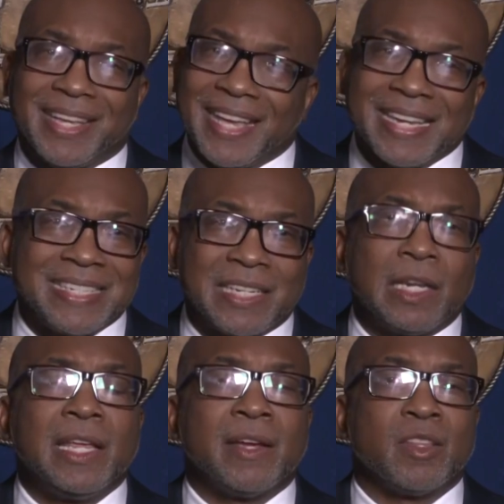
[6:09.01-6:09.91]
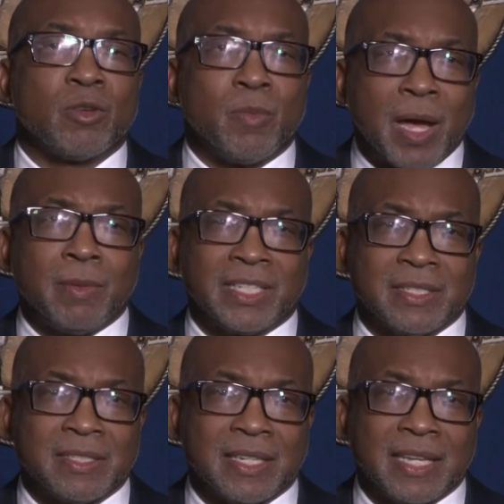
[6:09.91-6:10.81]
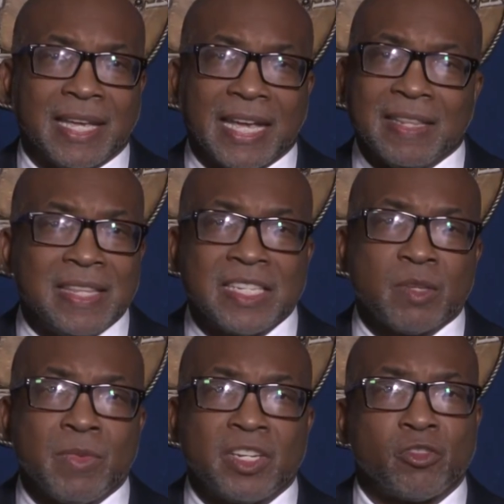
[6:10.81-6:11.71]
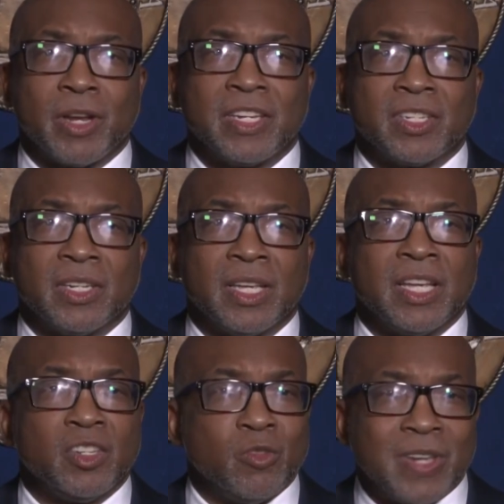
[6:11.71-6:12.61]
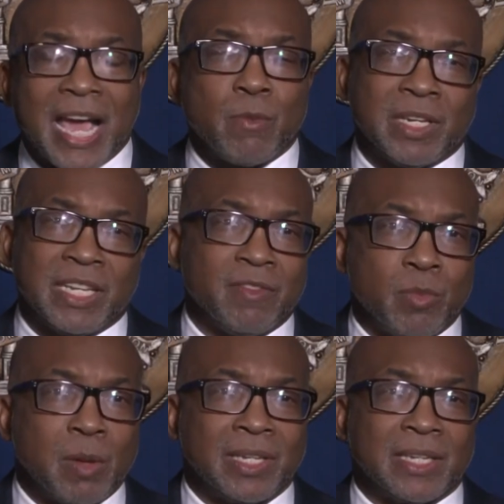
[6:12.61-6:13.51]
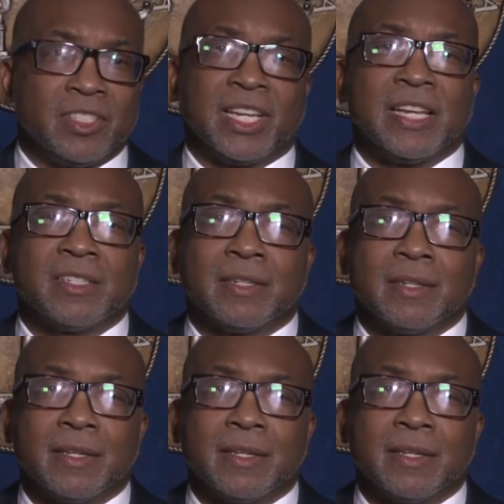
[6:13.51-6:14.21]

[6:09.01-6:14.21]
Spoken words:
It is clear the Republicans in this administration do not believe in public education.